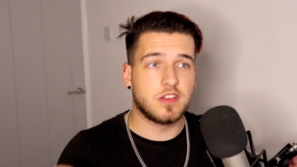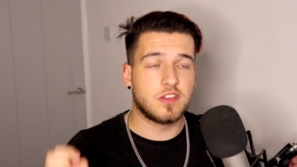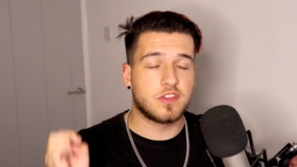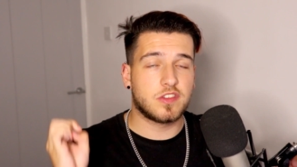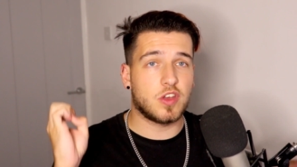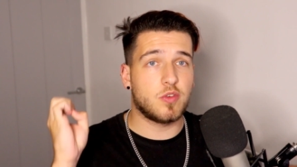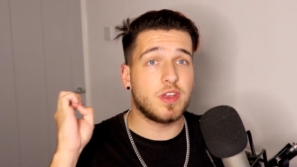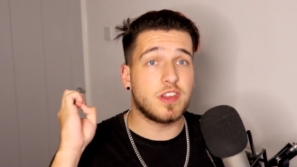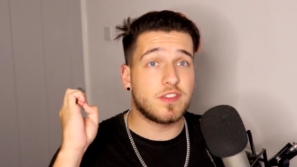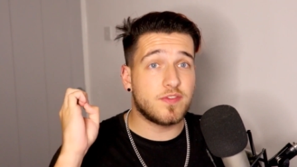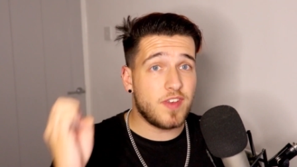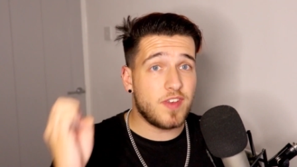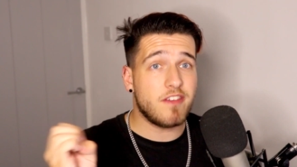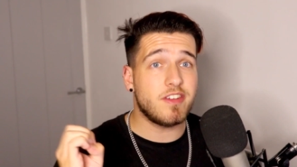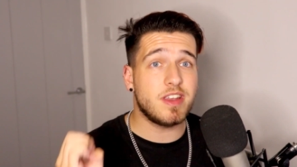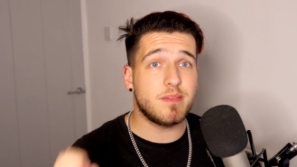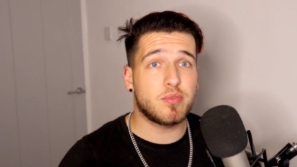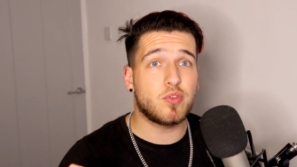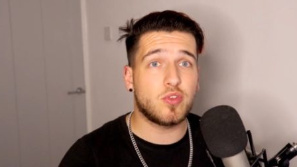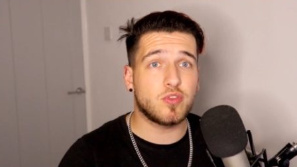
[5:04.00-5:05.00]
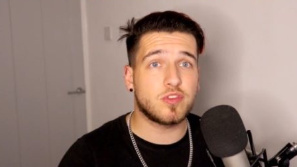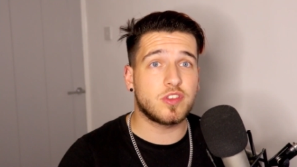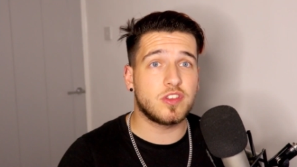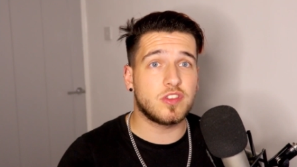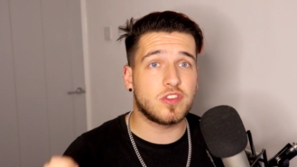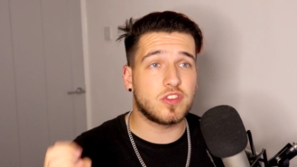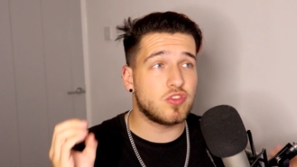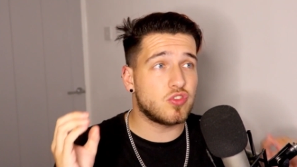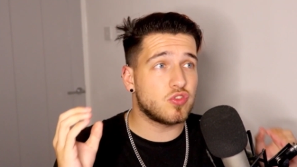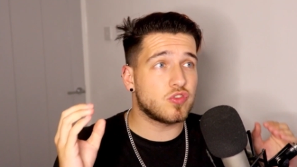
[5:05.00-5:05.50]
So it's very important
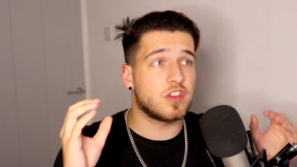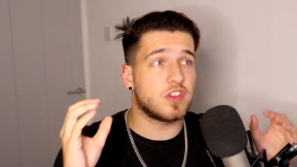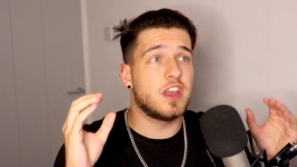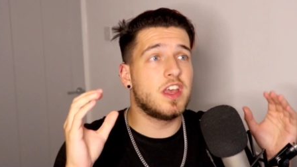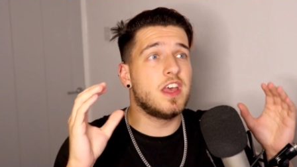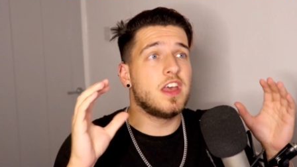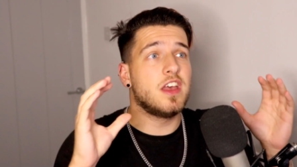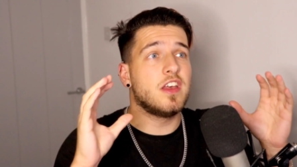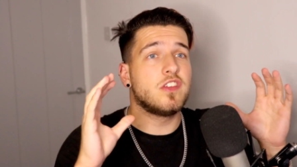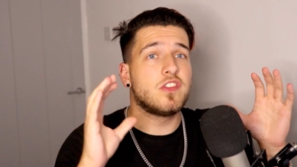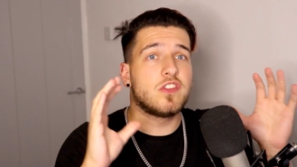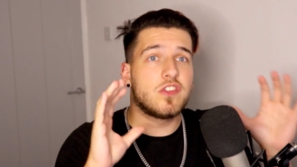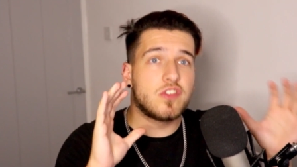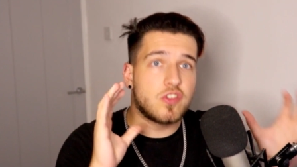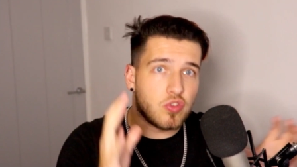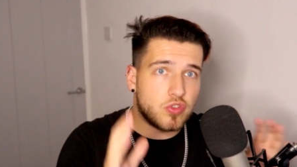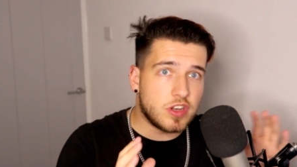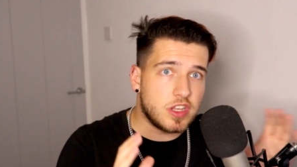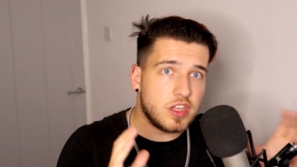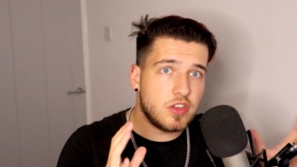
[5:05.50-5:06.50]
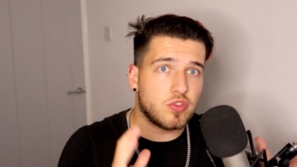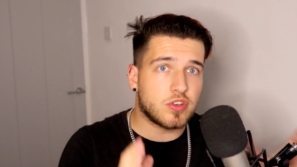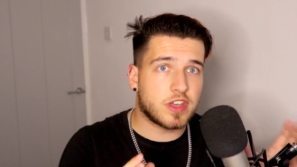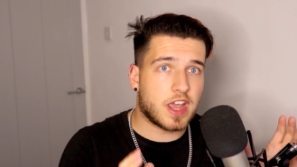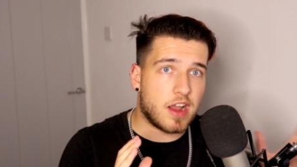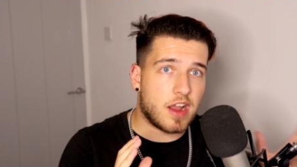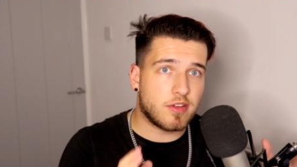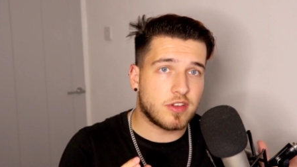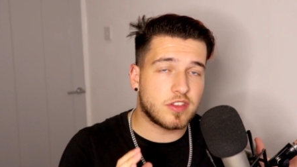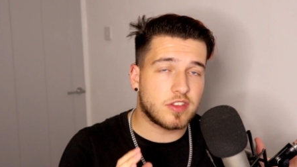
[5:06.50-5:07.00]
to just study your
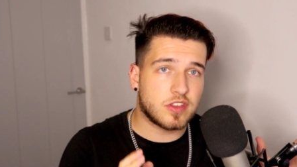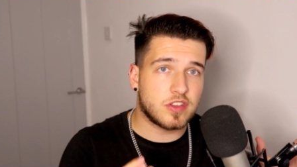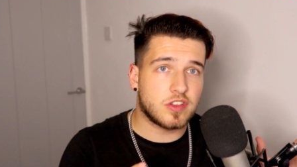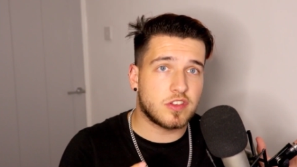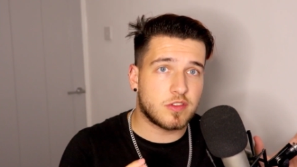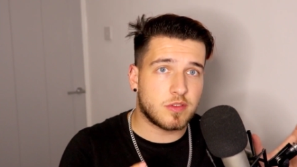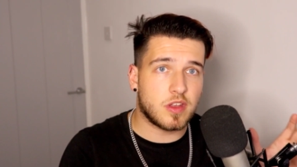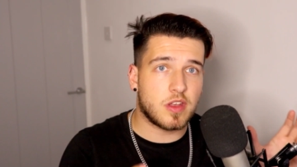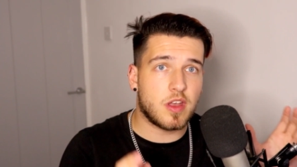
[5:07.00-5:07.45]
character's